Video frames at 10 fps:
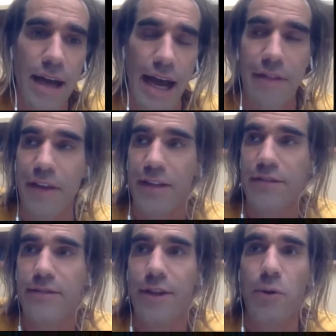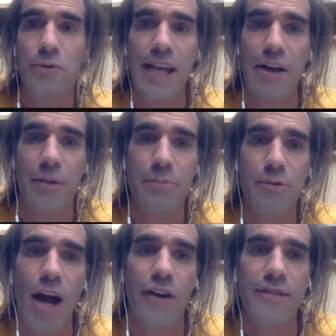And this slows down the
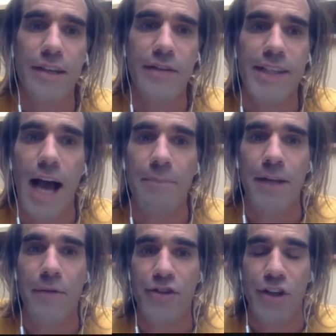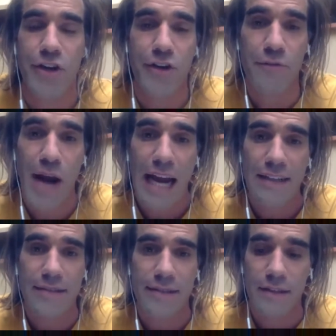progress of adopting regenerative
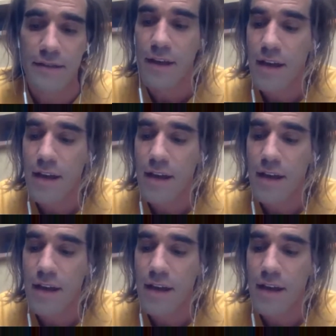practices.